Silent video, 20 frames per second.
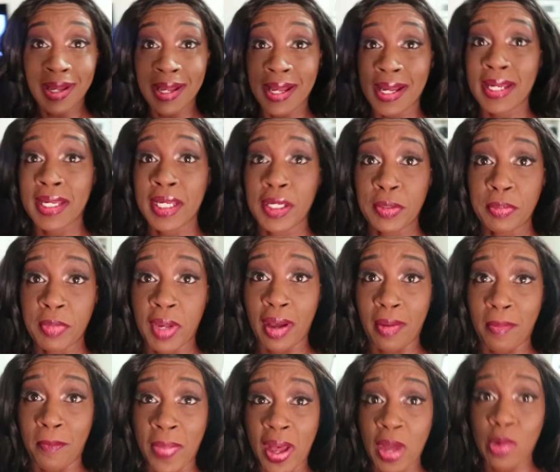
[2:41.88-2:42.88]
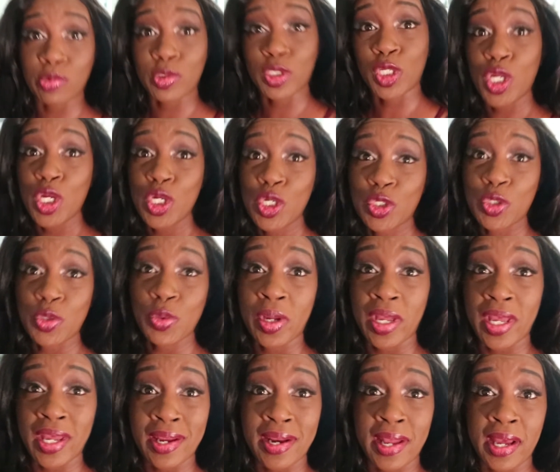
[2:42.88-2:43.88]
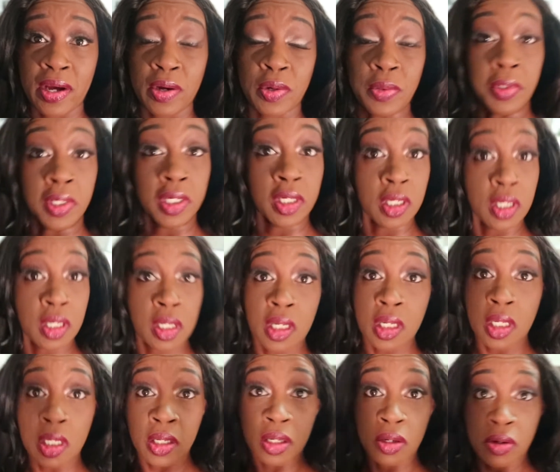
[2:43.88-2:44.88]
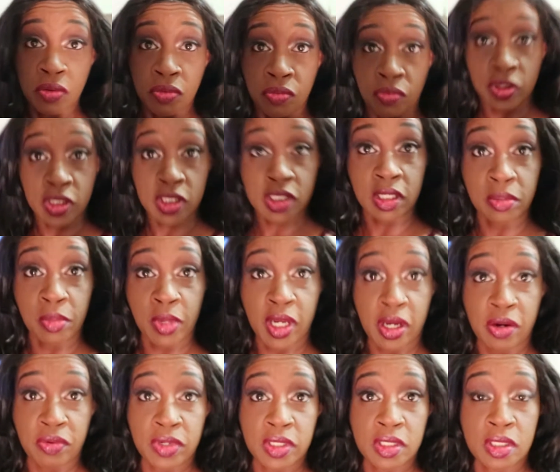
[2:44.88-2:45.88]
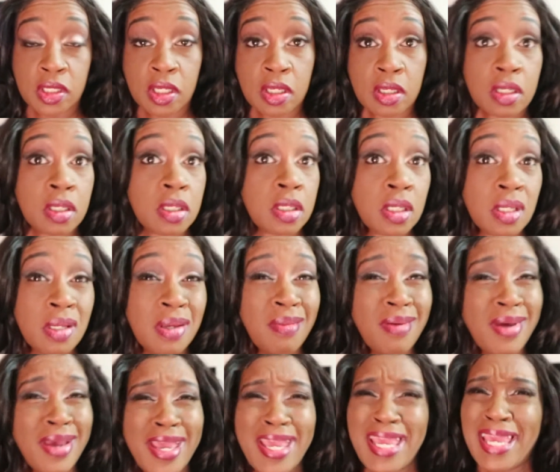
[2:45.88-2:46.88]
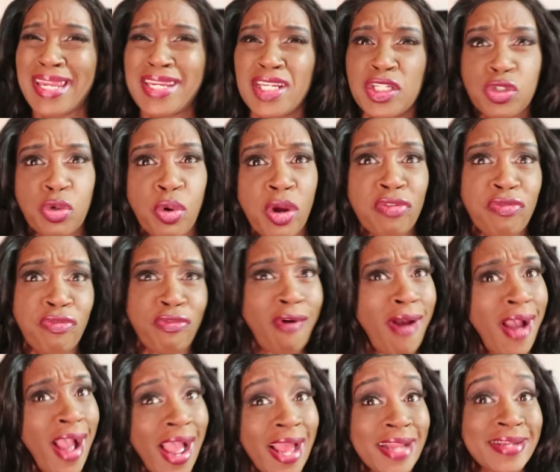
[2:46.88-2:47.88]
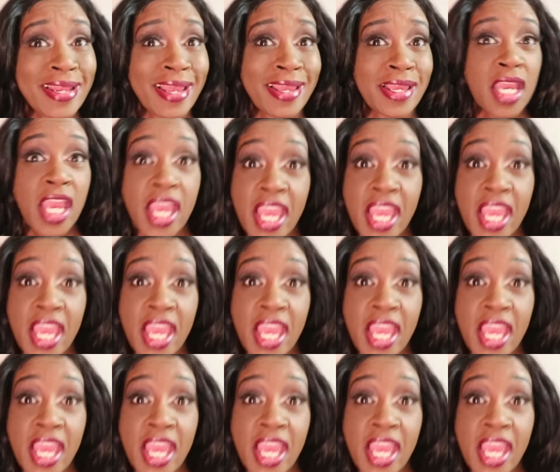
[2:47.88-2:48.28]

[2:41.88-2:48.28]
I am about to head out, run some errands, and enjoy Friday.